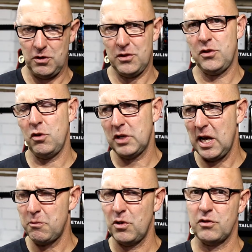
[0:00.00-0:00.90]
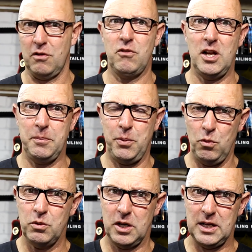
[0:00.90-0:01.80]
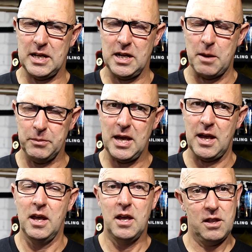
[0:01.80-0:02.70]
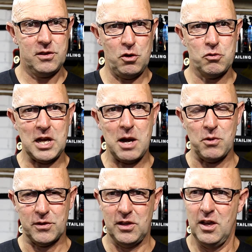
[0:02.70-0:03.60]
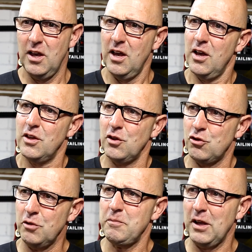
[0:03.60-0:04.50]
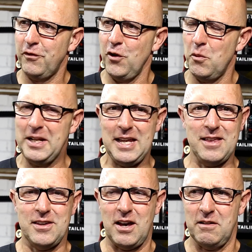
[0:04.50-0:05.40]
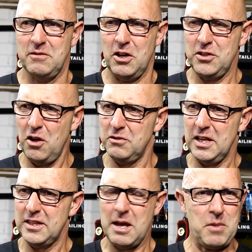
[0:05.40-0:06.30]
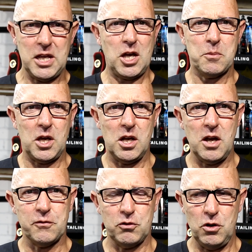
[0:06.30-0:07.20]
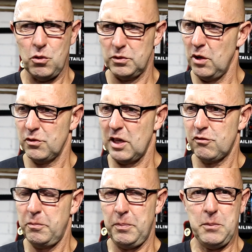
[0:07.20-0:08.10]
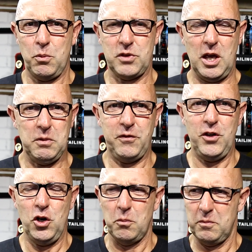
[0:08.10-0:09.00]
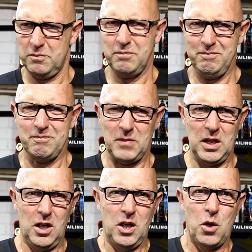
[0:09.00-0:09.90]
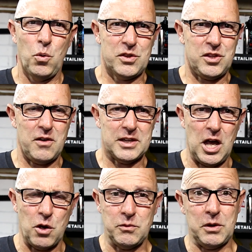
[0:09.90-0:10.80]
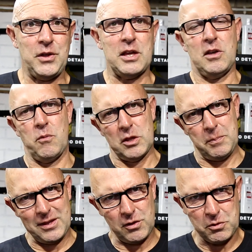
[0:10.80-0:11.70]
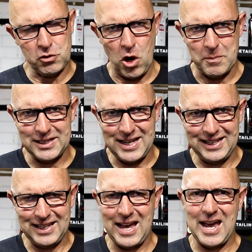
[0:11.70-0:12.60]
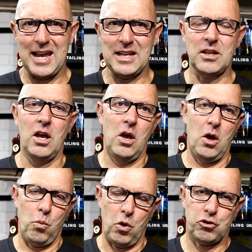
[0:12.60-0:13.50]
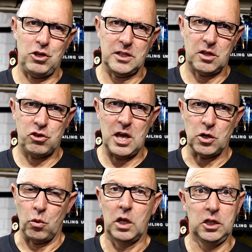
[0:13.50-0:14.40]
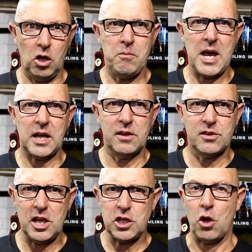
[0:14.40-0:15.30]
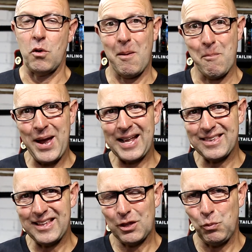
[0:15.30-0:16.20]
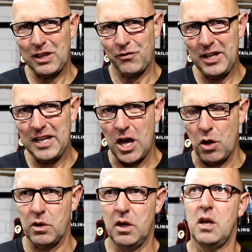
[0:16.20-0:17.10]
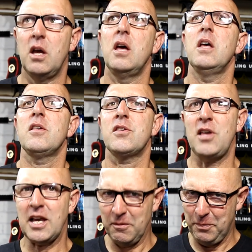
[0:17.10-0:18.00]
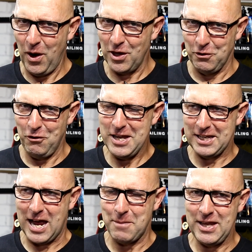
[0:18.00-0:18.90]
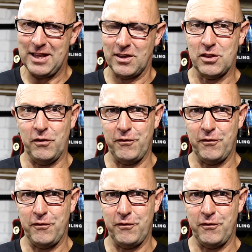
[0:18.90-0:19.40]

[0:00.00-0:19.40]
got two cameras. Really, Paul? You can add up. Yeah, two cameras. So it should make filming easier. I don't need that makeup girl after all, and those extra people to help me film. We'll see how it goes. Anyway, thanks to everyone who's been subscribing lately and watching the channel. Long may it continue. Back to this week's video. Second part of the recap is the